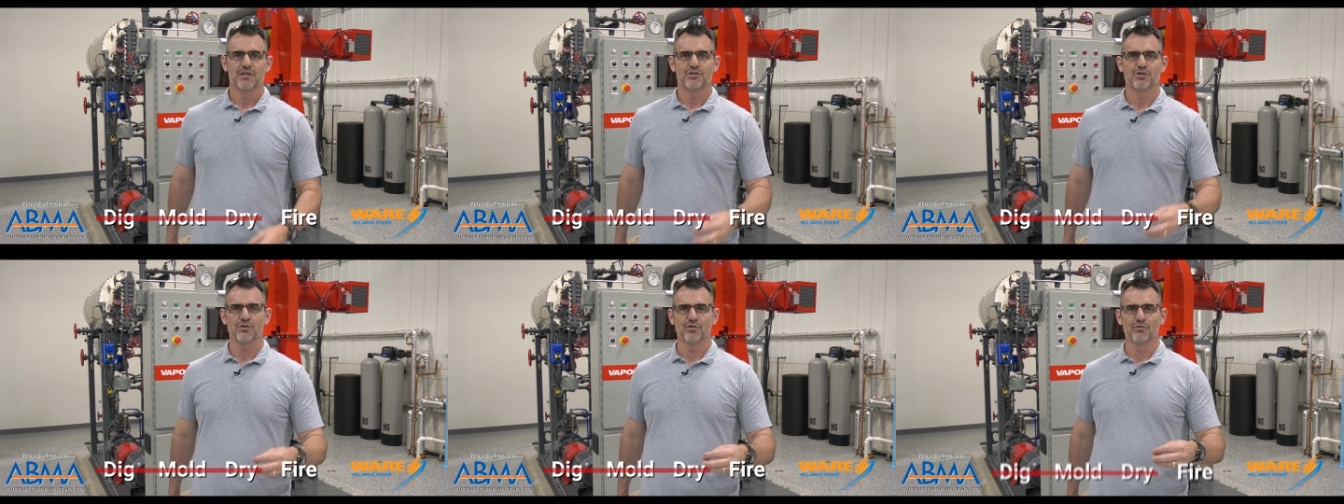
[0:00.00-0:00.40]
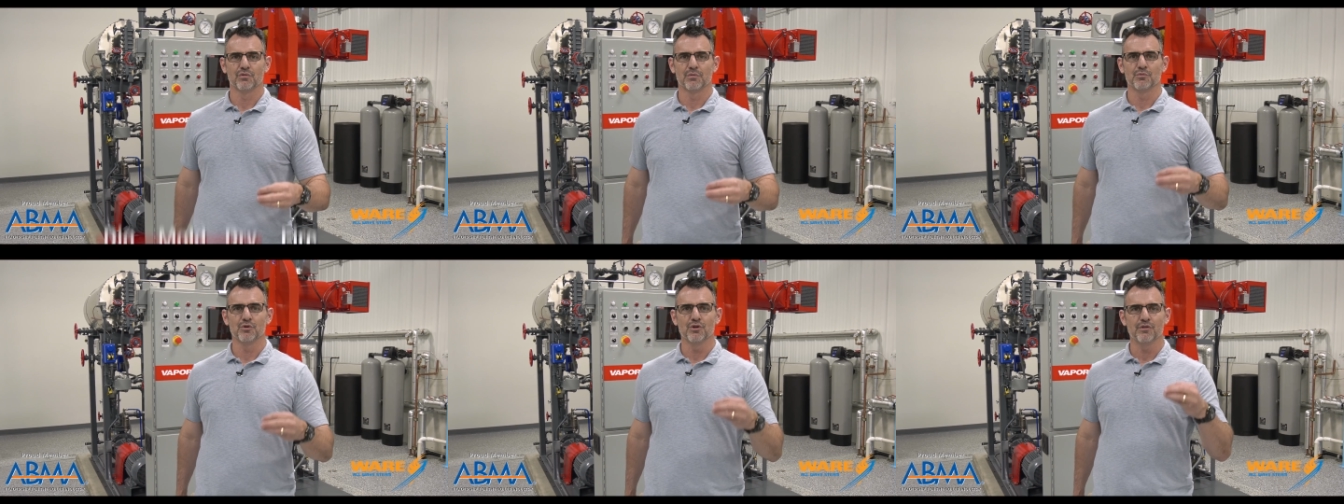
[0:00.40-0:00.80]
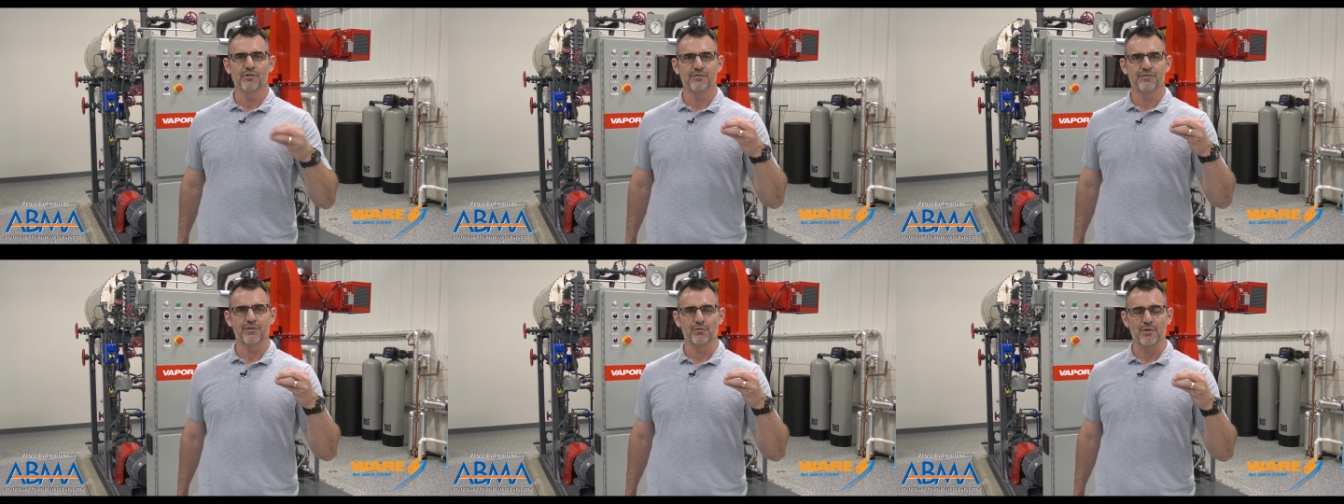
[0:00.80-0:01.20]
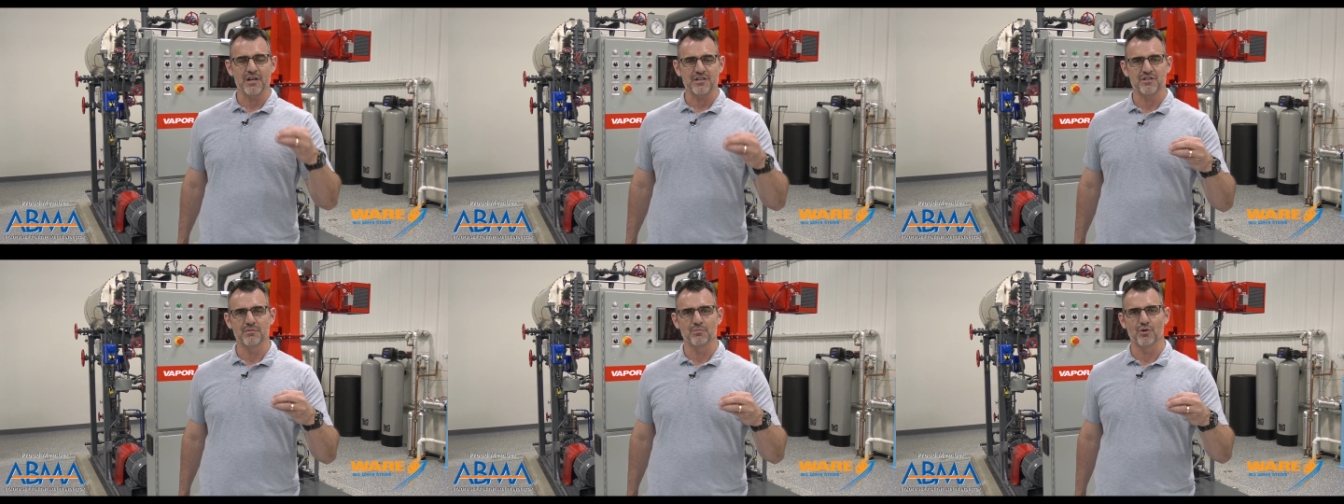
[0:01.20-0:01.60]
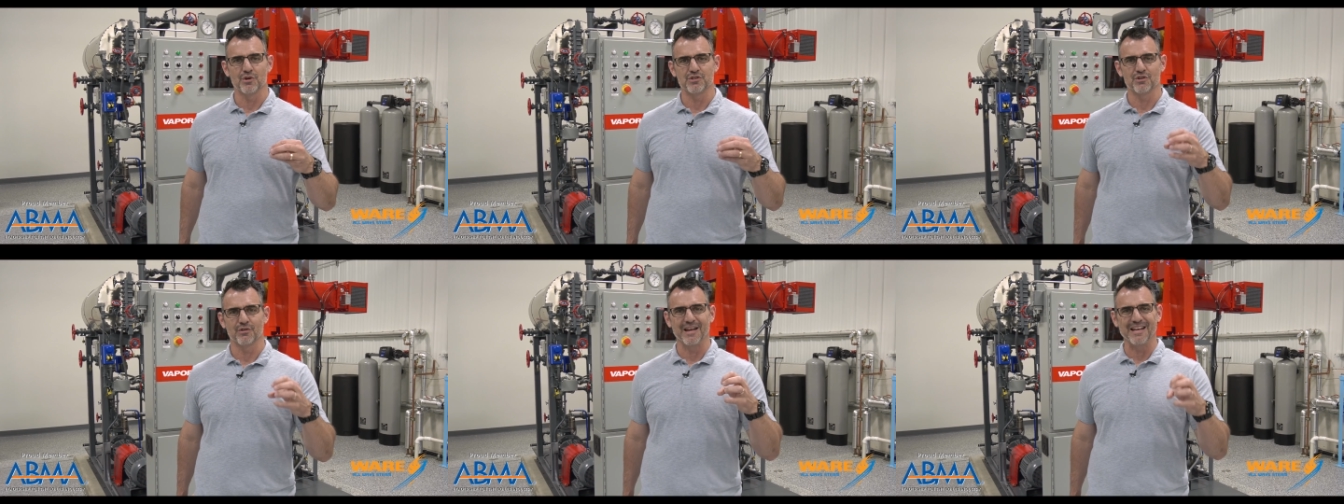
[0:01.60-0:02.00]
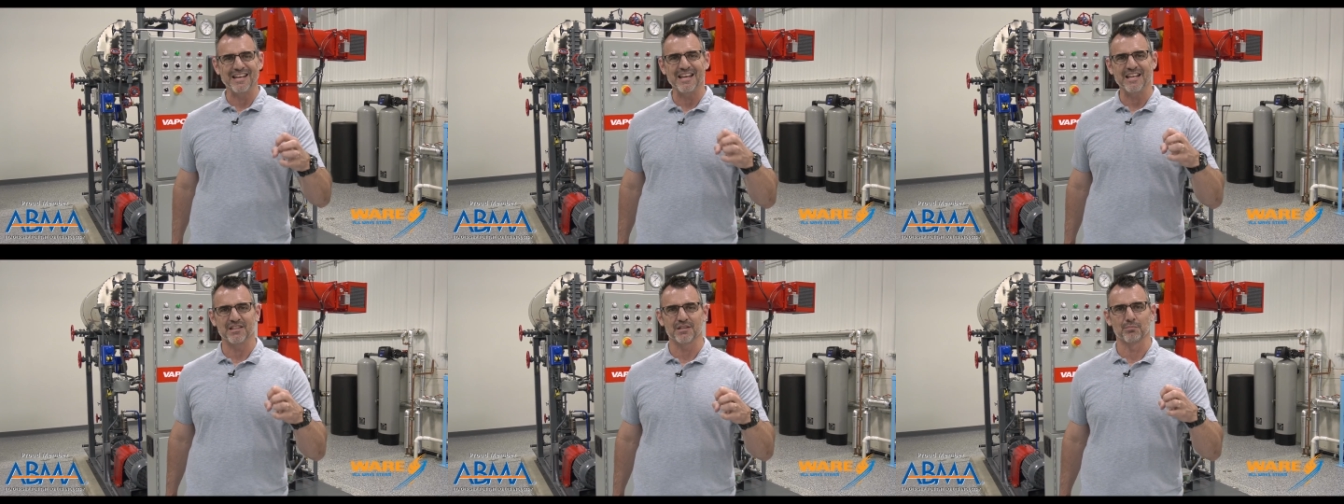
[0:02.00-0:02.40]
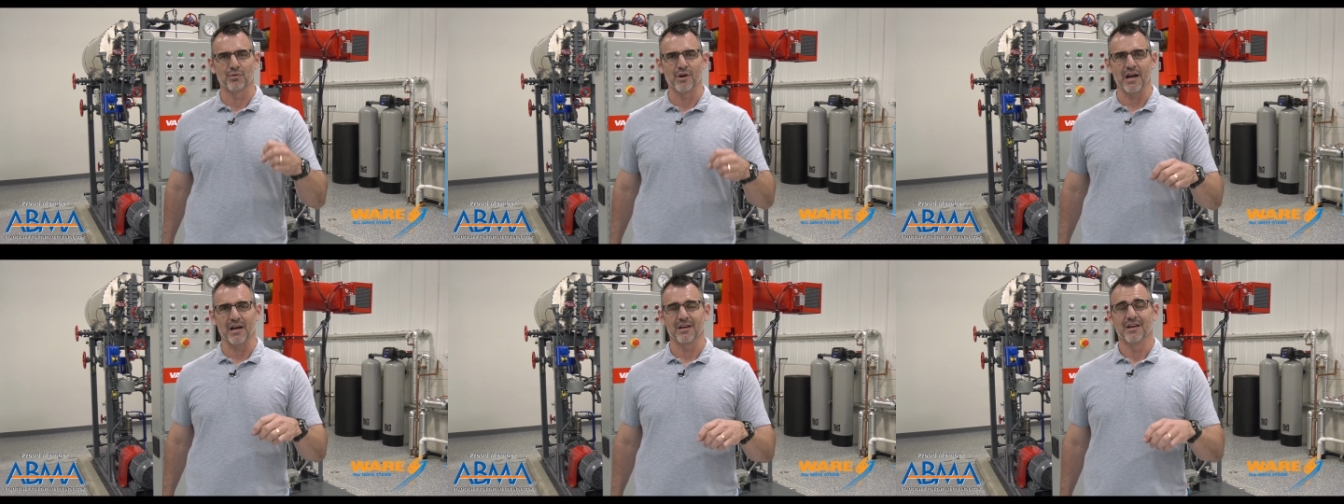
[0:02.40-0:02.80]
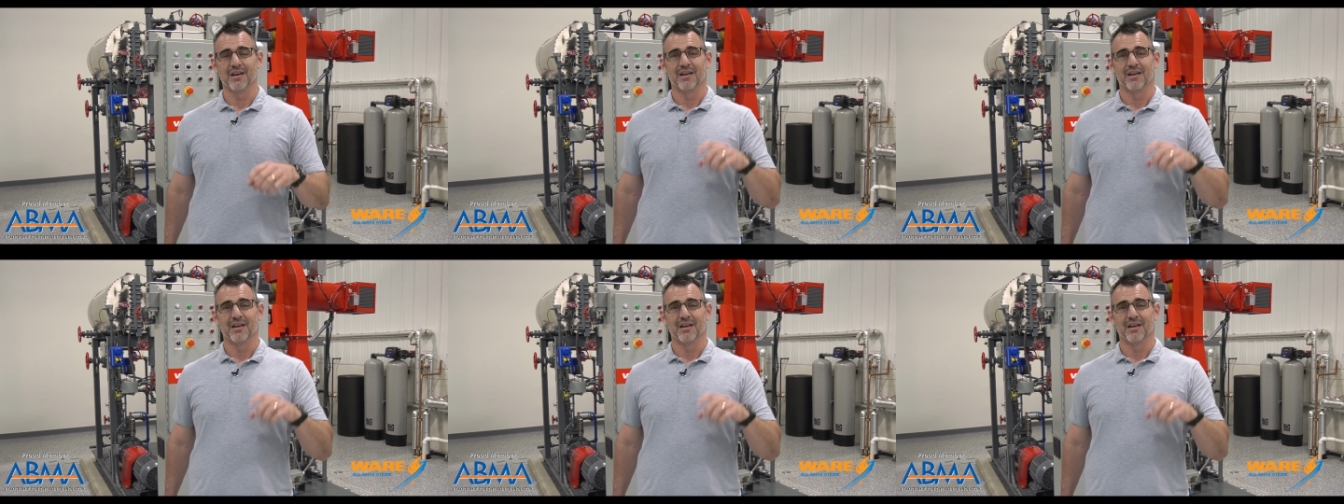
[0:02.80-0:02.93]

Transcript: to remove the rest of the moisture and heat the brick.